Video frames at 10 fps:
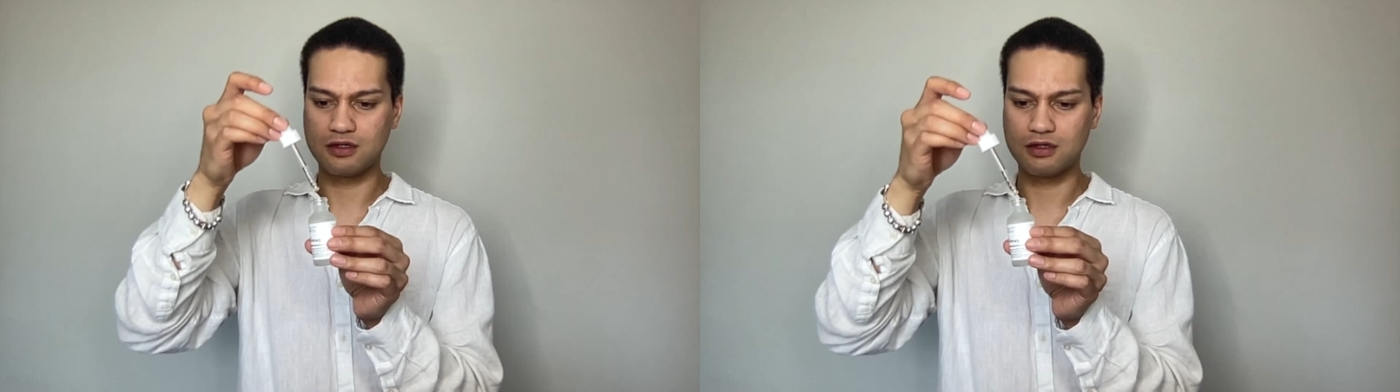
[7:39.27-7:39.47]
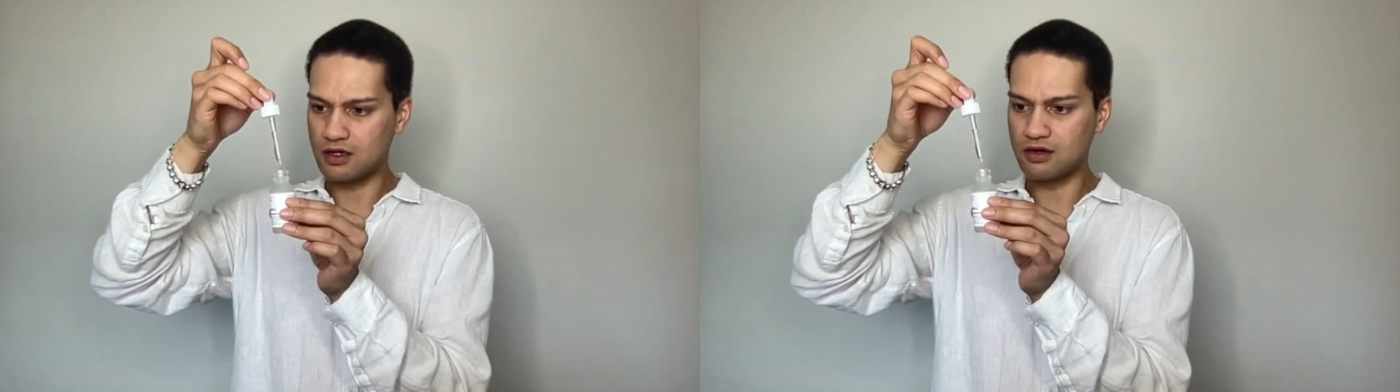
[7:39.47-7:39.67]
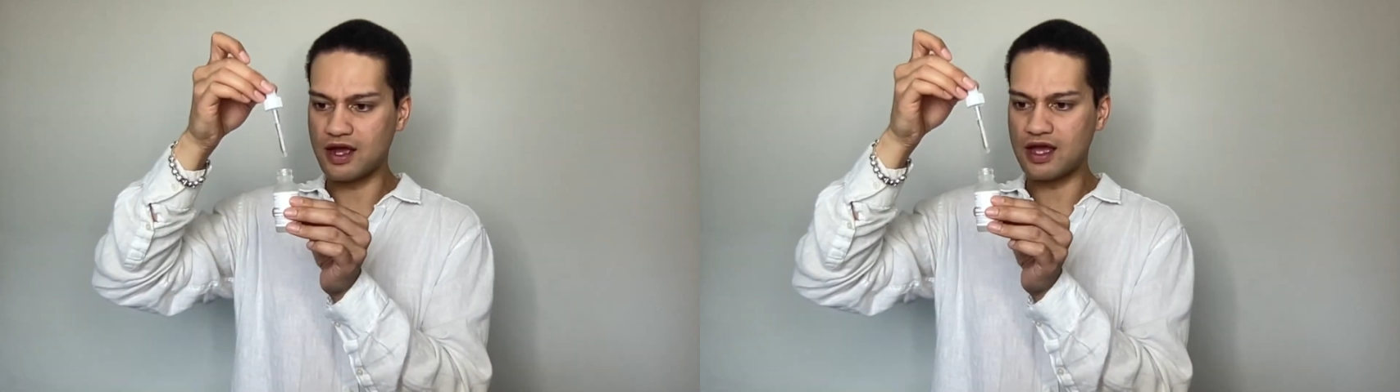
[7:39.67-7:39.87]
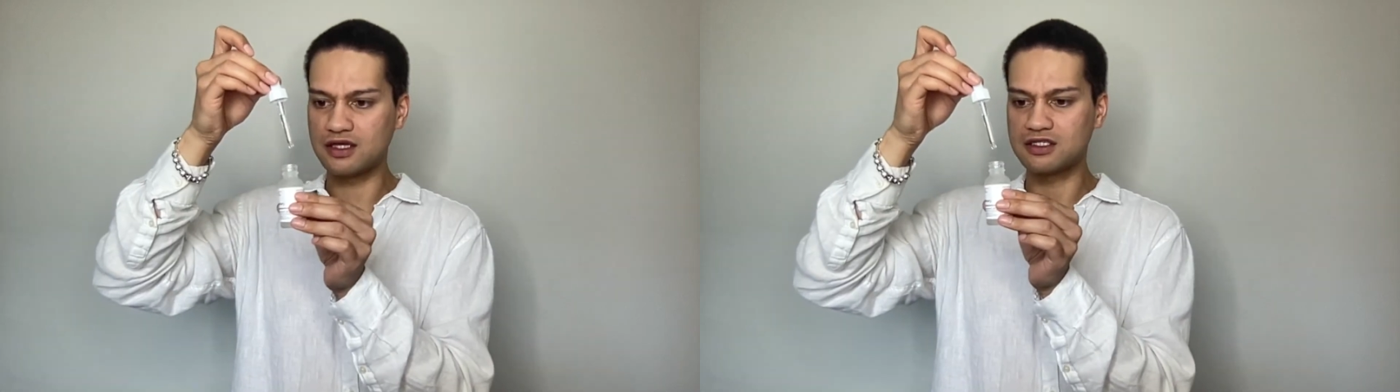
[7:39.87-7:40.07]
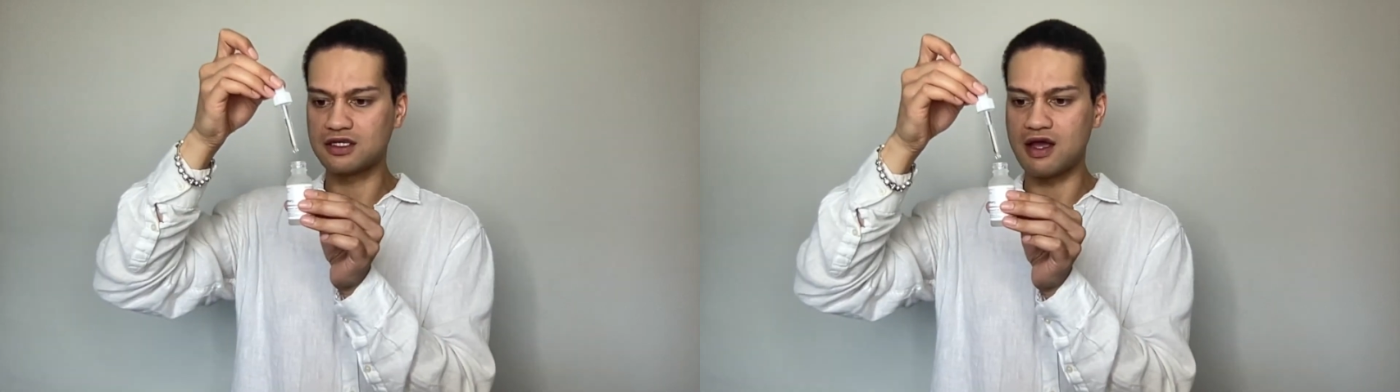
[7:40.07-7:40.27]
Alright,
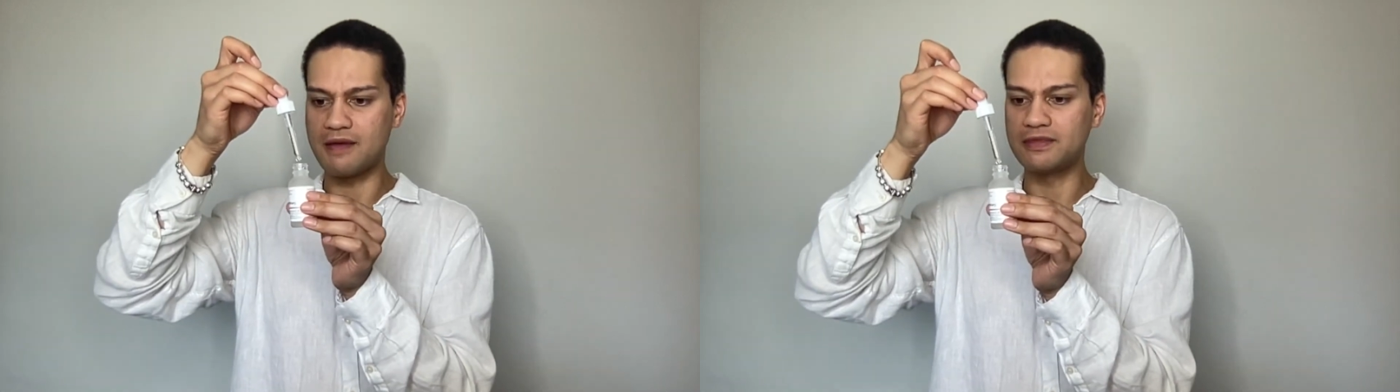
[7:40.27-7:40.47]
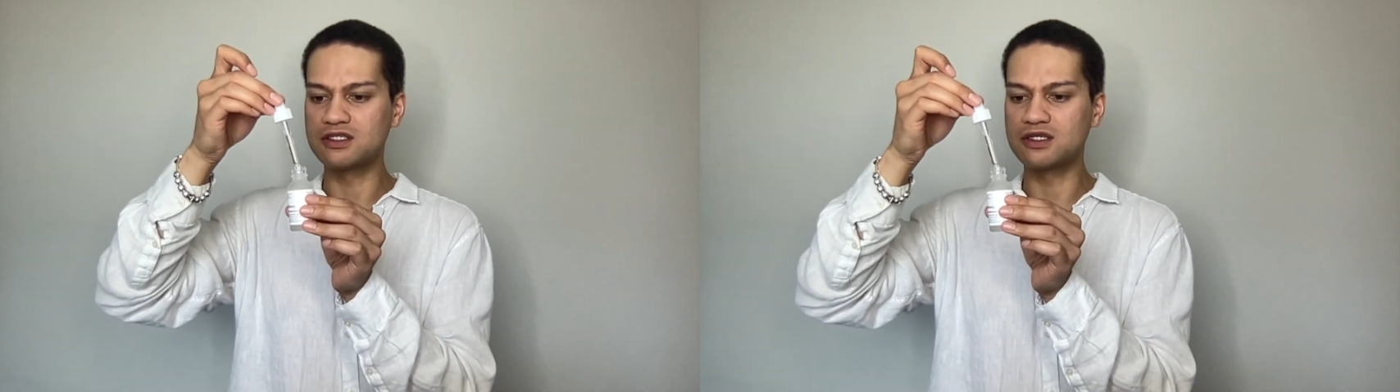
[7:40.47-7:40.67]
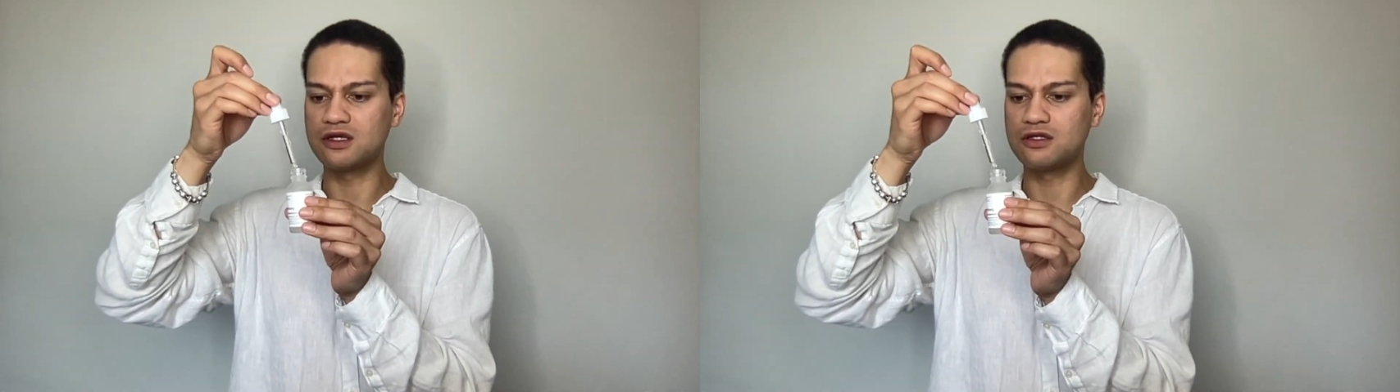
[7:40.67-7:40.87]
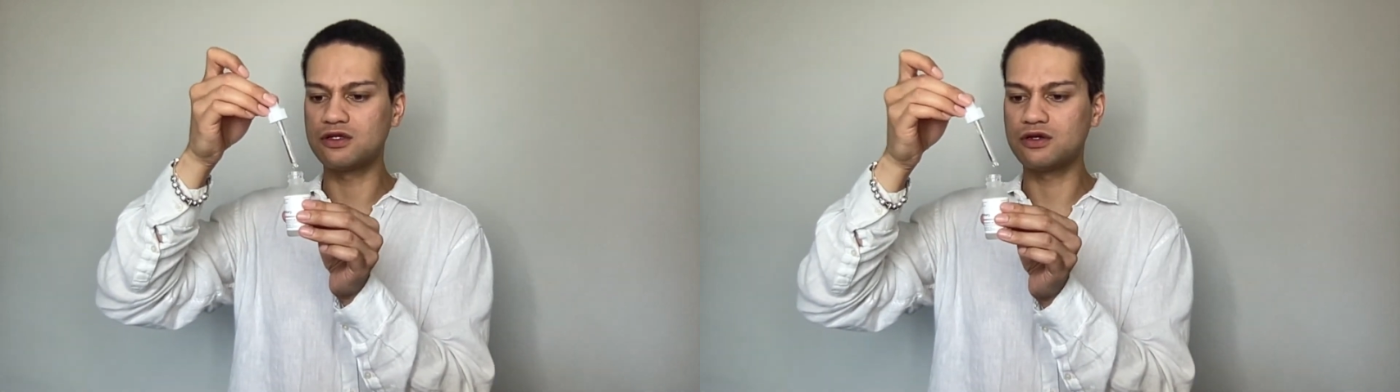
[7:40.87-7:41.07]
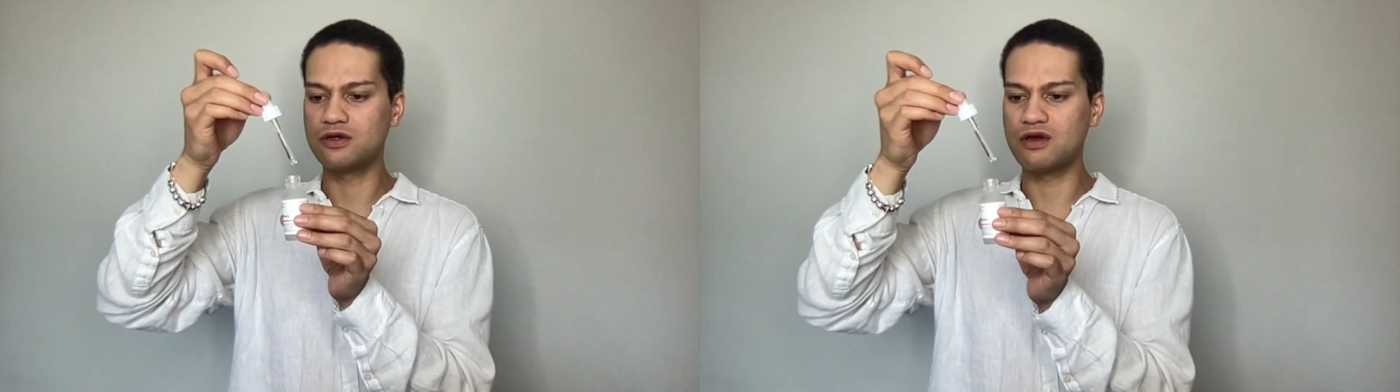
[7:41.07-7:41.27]
so I'm just gonna
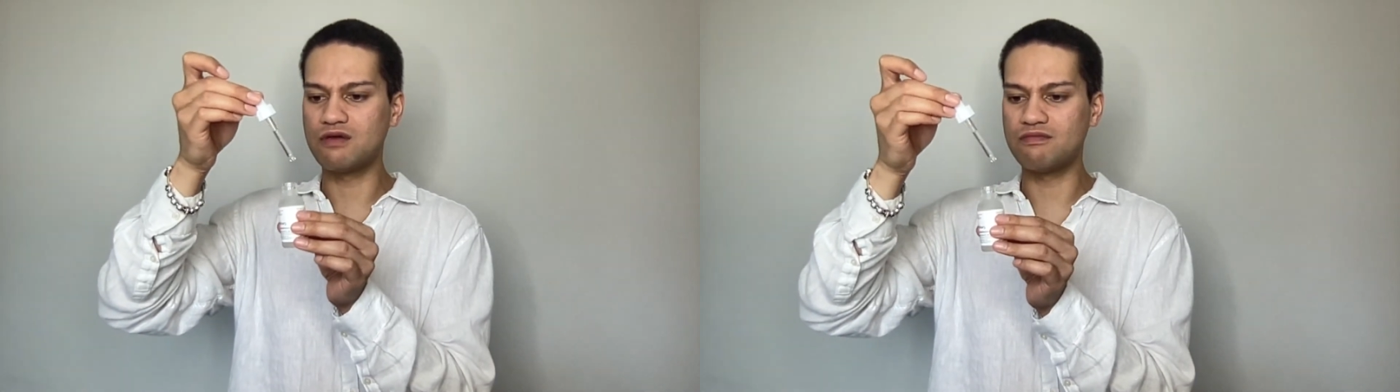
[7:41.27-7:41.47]
do